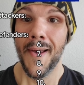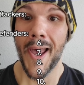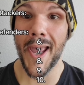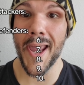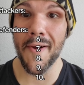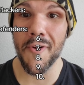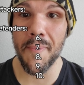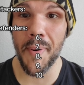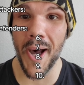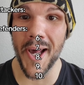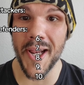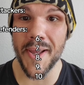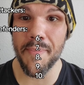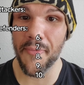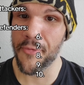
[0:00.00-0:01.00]
Hey
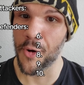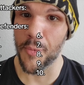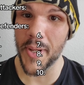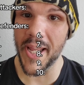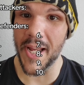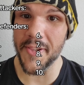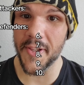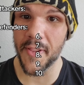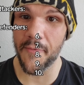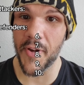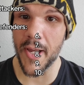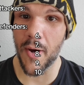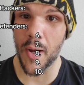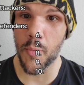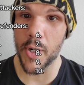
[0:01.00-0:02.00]
everybody, before we get into the
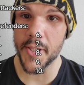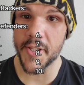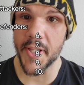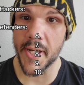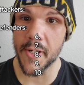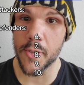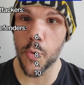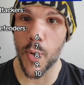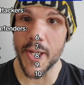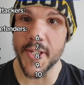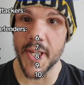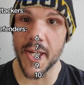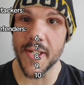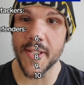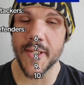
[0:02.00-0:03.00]
video, I wanted to take a quick
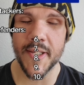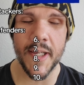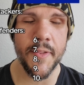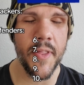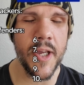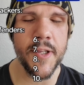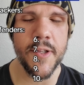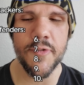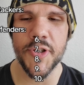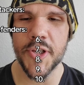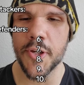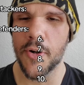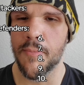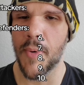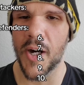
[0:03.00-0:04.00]
second to say thank you
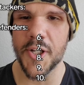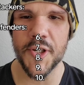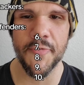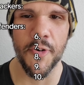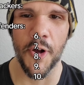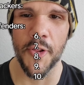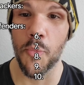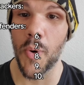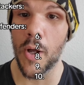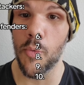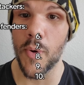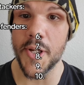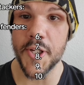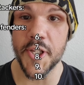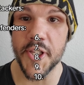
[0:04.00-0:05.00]
so much for all the well
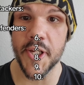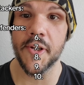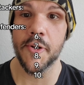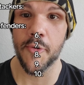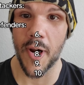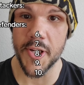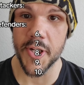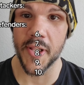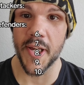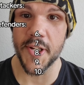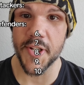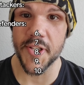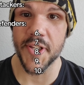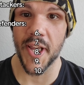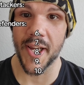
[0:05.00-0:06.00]
wishes and
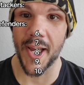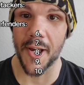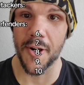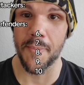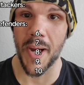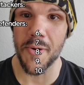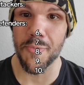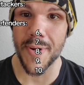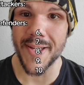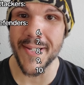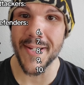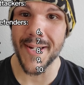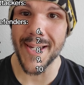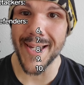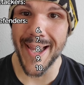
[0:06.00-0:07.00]
congratulations I got on my
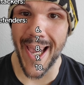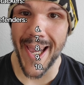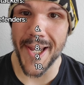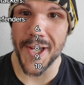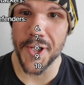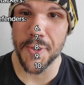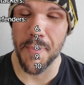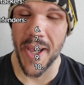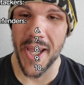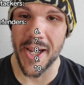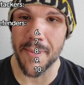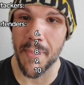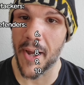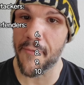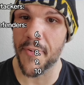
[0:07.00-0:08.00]
recent
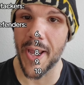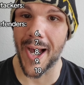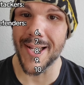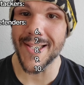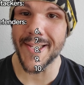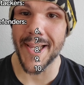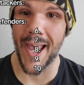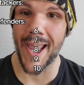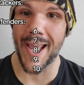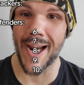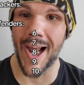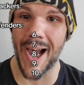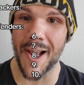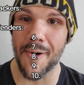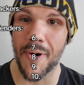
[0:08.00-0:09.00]
engagement. My fiance and
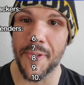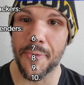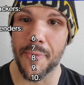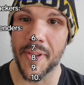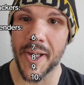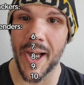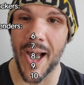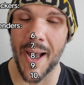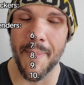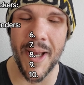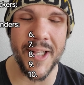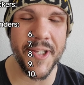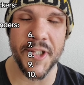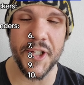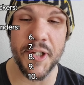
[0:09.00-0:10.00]
I read through the
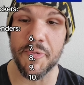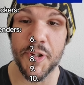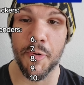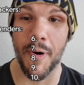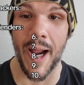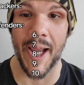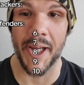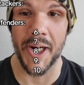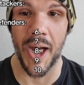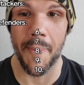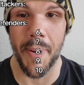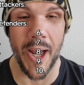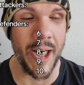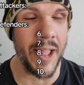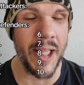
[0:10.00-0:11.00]
comments and she was cracking
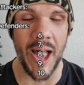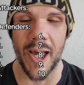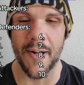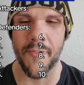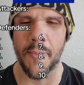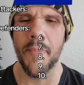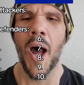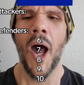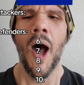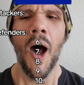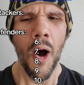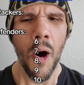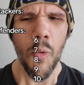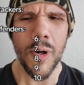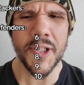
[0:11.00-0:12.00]
up at a lot of them.
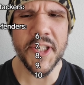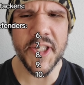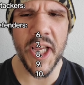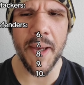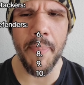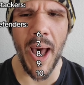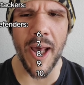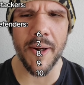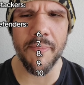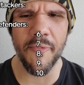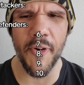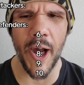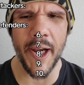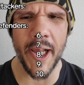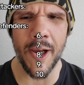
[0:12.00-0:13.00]
We'll see about
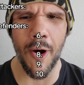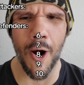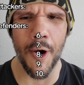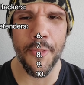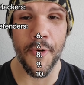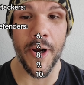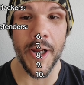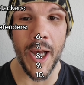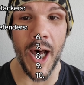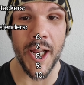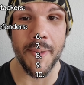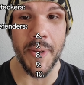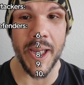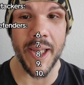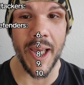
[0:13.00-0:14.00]
inviting Arthur and
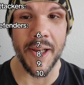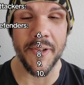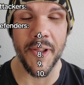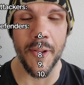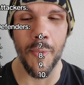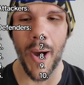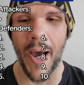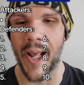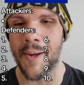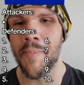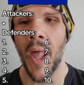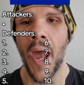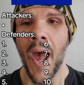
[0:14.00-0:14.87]
Condiment King to the wedding.